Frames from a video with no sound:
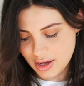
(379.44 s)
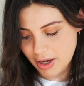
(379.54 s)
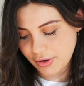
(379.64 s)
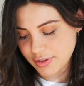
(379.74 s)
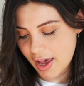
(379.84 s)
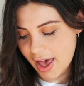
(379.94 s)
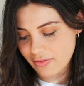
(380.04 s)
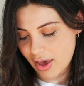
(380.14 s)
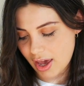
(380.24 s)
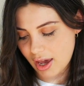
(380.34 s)
I also
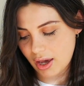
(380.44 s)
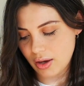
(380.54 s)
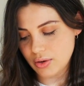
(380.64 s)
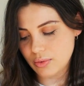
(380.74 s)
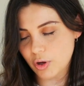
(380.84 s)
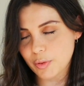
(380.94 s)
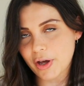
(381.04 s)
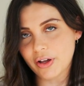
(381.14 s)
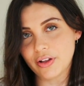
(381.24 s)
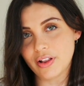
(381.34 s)
have a water
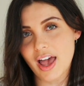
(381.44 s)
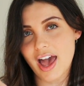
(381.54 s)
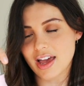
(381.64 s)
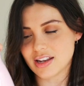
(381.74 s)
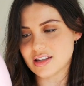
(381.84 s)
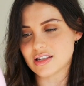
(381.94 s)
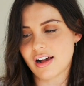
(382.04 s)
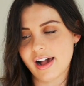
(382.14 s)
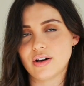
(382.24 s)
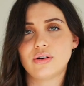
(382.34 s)
bottle, and
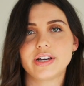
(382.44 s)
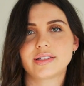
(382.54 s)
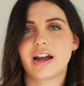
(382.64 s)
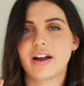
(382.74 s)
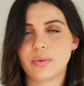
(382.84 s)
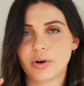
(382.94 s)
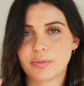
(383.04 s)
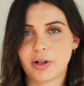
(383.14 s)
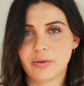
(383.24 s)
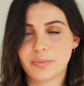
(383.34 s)
I always carry a
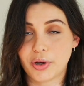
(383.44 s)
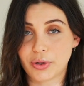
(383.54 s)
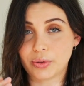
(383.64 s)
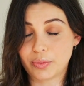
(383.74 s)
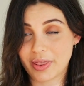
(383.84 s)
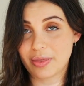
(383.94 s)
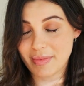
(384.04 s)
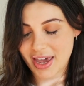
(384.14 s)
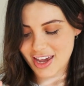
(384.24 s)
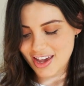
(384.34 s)
water bottle with
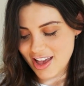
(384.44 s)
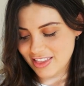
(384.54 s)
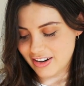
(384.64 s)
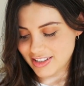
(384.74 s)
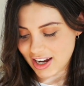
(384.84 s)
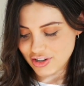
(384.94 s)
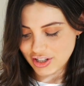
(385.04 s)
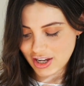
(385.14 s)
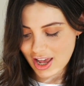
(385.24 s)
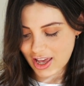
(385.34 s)
me. There's
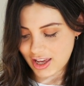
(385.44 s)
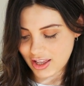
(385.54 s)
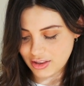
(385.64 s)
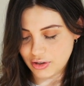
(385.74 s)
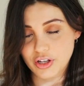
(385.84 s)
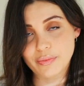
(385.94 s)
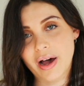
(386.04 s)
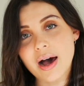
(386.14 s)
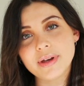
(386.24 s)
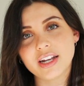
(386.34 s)
actually a little
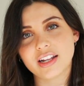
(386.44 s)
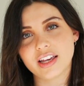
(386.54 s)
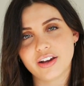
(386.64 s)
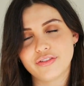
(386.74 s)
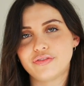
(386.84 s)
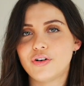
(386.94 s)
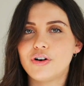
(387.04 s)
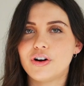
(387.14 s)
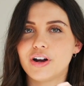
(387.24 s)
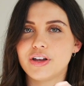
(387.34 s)
compartment in here
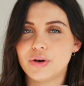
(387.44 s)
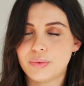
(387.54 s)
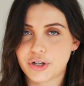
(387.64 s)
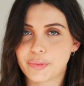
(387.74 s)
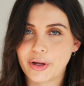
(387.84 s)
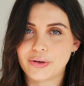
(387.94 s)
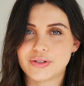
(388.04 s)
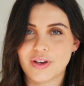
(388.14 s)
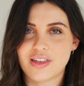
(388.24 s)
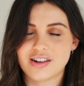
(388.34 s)
for your water
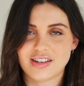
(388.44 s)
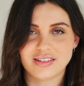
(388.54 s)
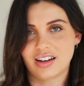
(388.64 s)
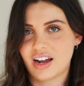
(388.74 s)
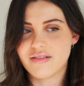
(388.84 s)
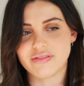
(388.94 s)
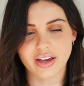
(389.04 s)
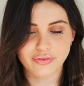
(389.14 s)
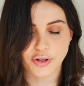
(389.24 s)
bottle so that it doesn't kind of like